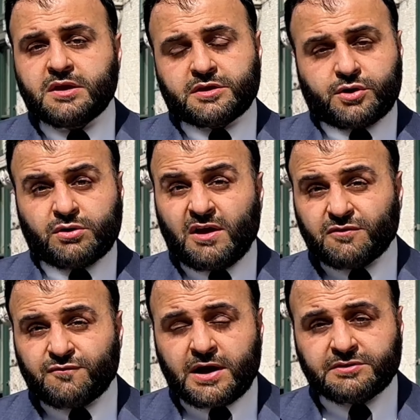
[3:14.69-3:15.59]
You don't have
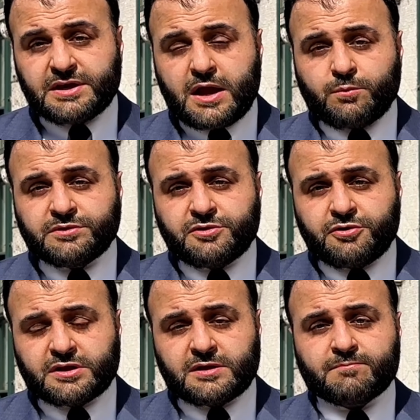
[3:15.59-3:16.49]
to file the
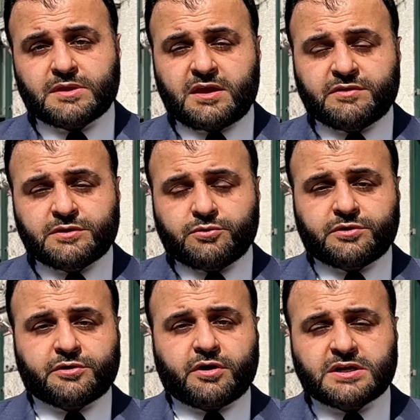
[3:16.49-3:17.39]
I-130, even though
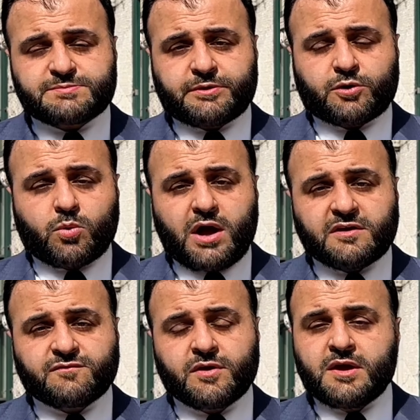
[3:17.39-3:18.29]
they're your husband or
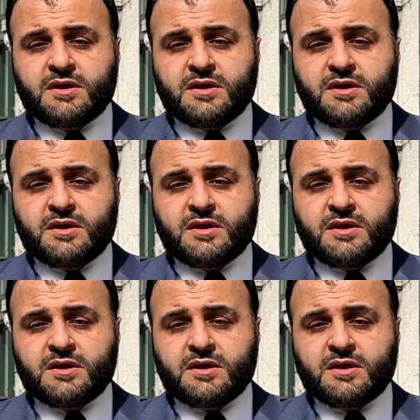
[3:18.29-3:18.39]
wife.